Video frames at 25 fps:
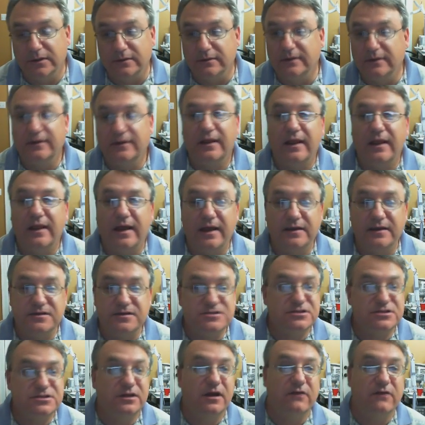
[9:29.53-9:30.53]
little I
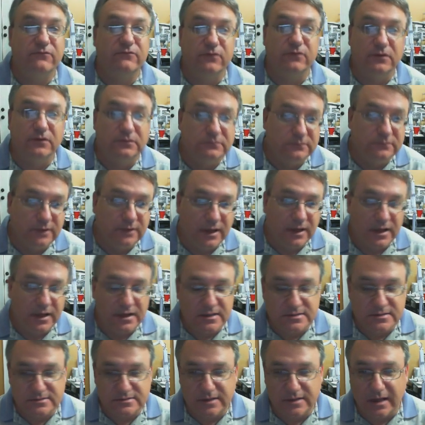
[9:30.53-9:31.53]
discover
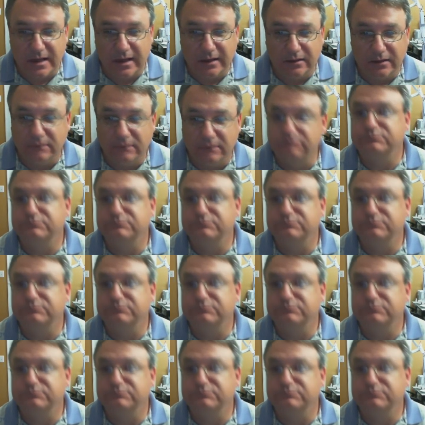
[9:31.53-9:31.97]
as I